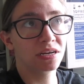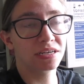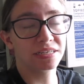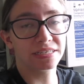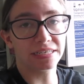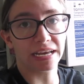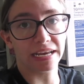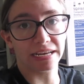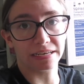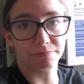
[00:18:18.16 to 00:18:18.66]

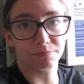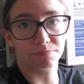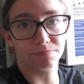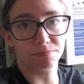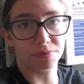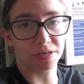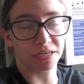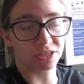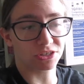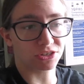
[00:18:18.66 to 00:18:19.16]
take
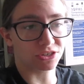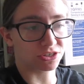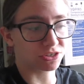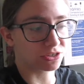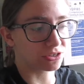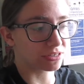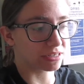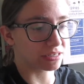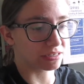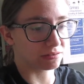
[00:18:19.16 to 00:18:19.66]

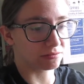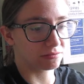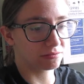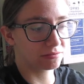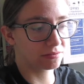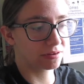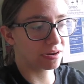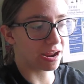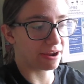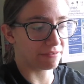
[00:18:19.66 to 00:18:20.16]
pictures and
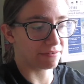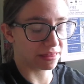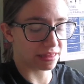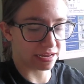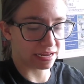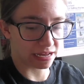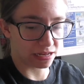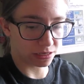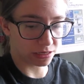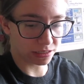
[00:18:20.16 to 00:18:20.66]

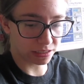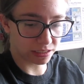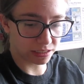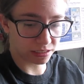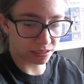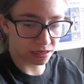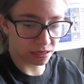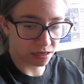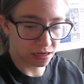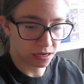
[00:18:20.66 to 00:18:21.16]
everything
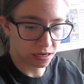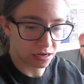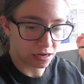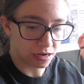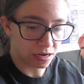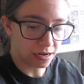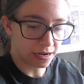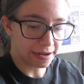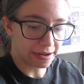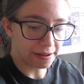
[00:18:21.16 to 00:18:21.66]
else.
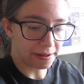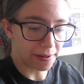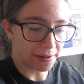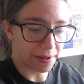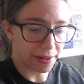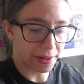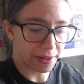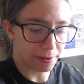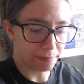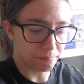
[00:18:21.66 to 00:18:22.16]

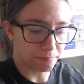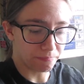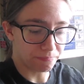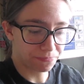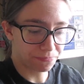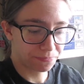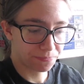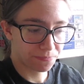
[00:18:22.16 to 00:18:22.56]
The